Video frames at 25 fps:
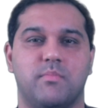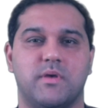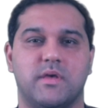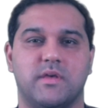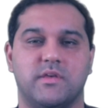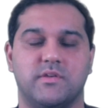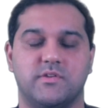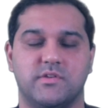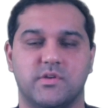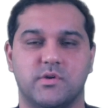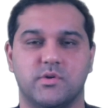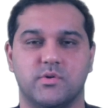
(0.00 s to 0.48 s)
be
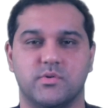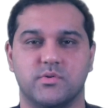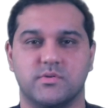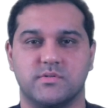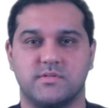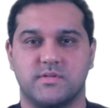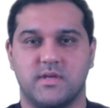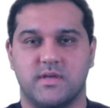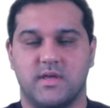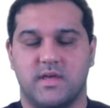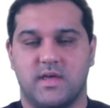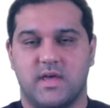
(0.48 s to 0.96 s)

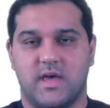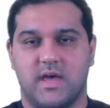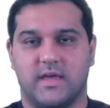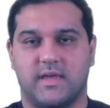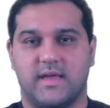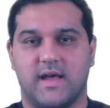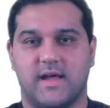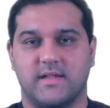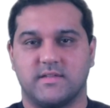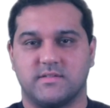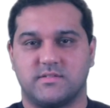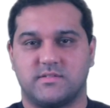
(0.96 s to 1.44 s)
used
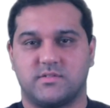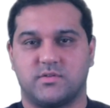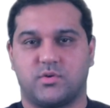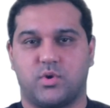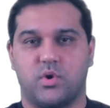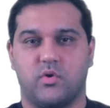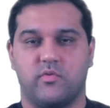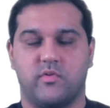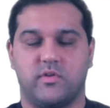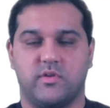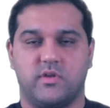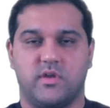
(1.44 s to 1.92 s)
against
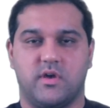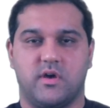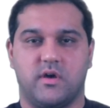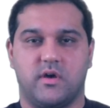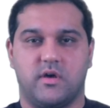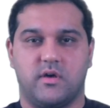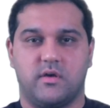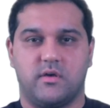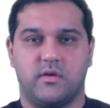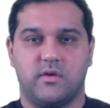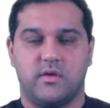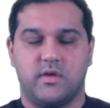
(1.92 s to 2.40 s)
current
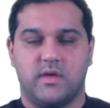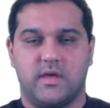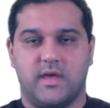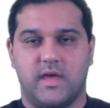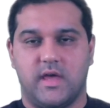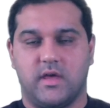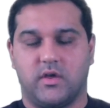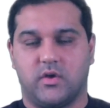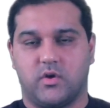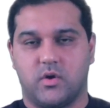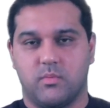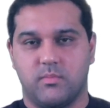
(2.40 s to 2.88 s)
year
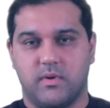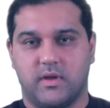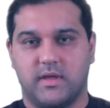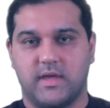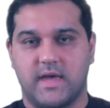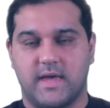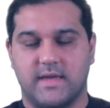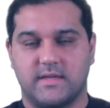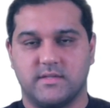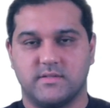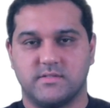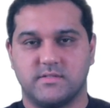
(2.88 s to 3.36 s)
income and
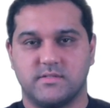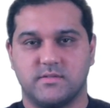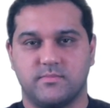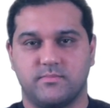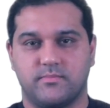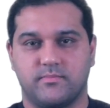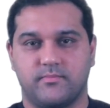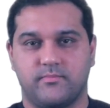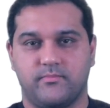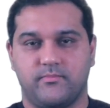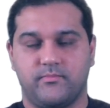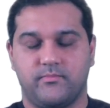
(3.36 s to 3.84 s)
gains.
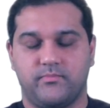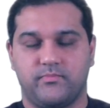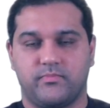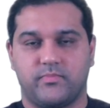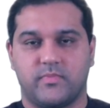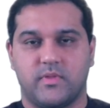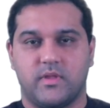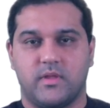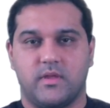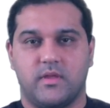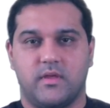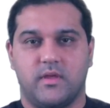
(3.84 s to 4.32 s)

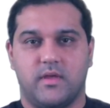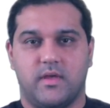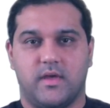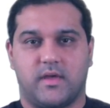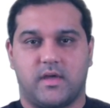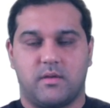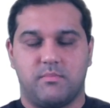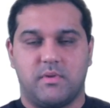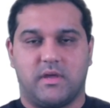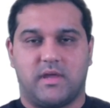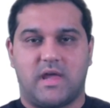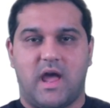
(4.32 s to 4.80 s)
It
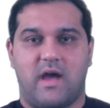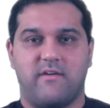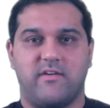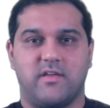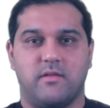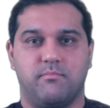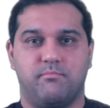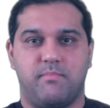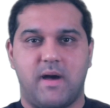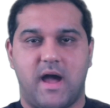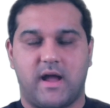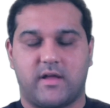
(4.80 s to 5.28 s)
can be
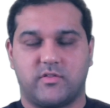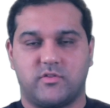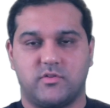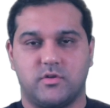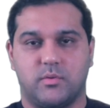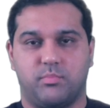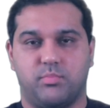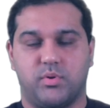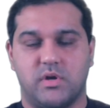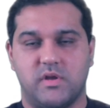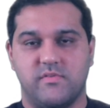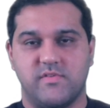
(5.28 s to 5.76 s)
carried back to
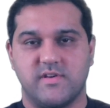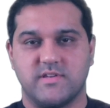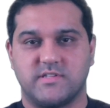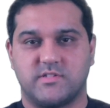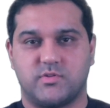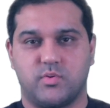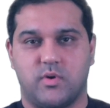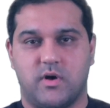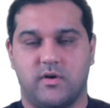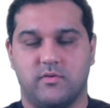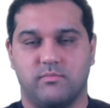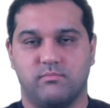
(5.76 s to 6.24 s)
the previous
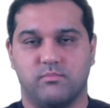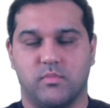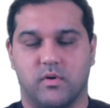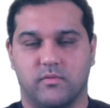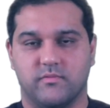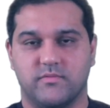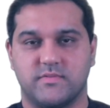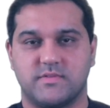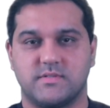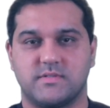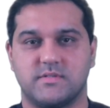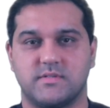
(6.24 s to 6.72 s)
12
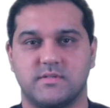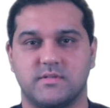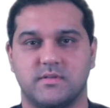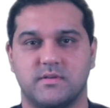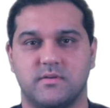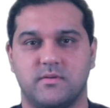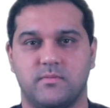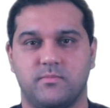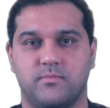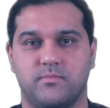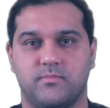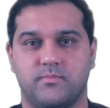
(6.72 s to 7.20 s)
months.
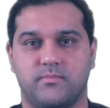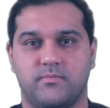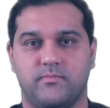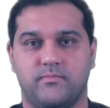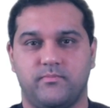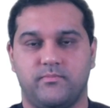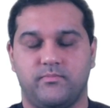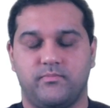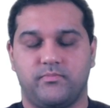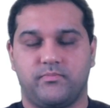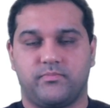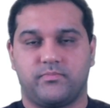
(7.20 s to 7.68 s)

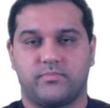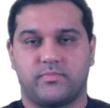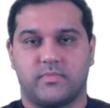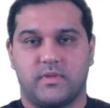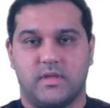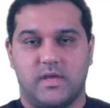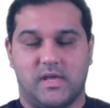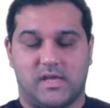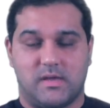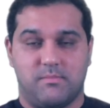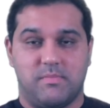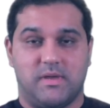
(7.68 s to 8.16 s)

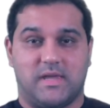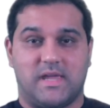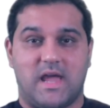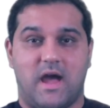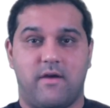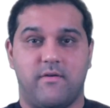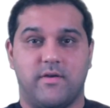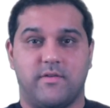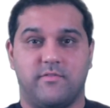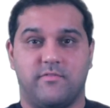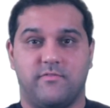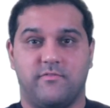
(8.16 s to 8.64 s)
It can be
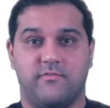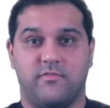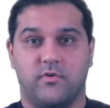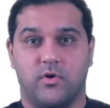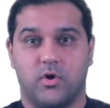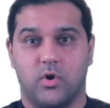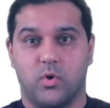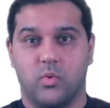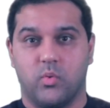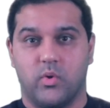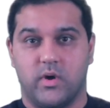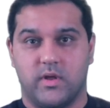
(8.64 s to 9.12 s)
carried
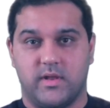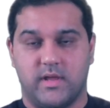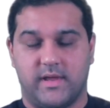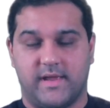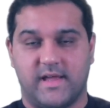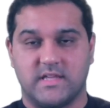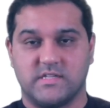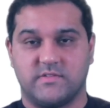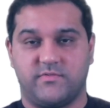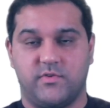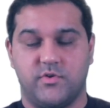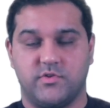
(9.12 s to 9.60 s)
forward
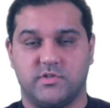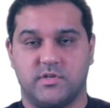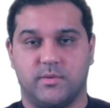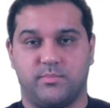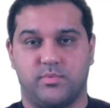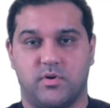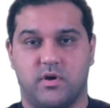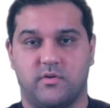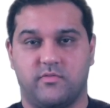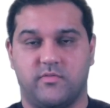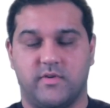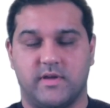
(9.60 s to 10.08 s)
against future
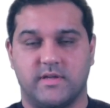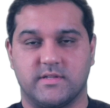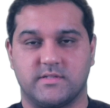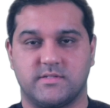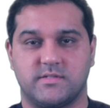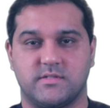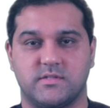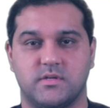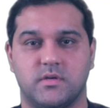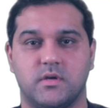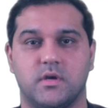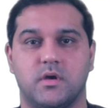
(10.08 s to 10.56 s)

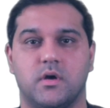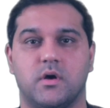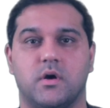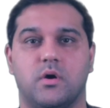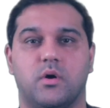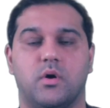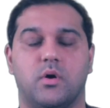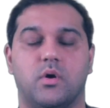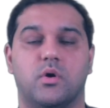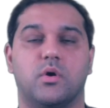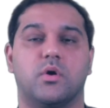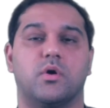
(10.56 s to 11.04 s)
profits,
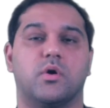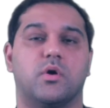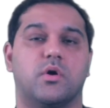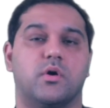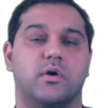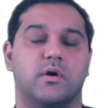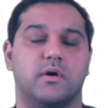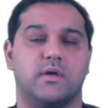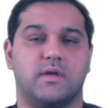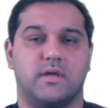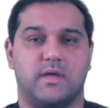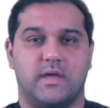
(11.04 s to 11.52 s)

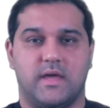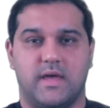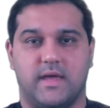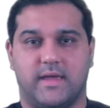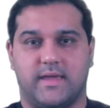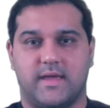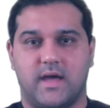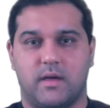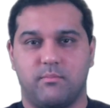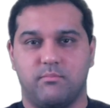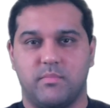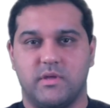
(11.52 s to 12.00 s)
or it
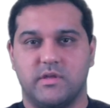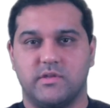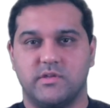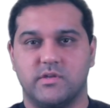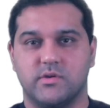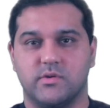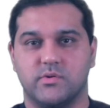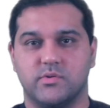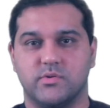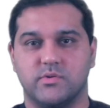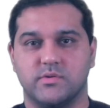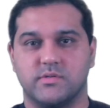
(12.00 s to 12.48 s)
can be
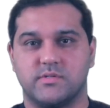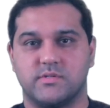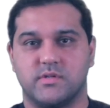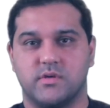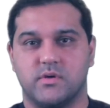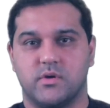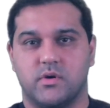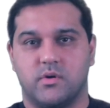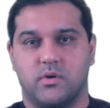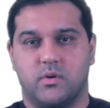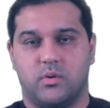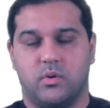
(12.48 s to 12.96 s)
used
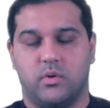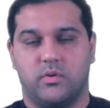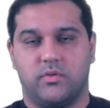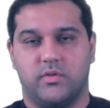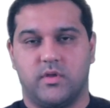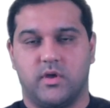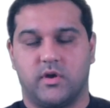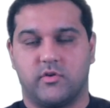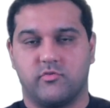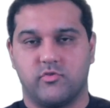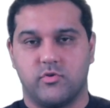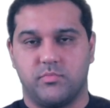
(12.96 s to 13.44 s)

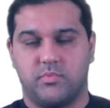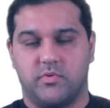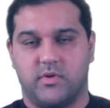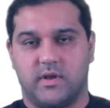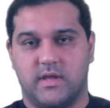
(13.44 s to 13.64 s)
under group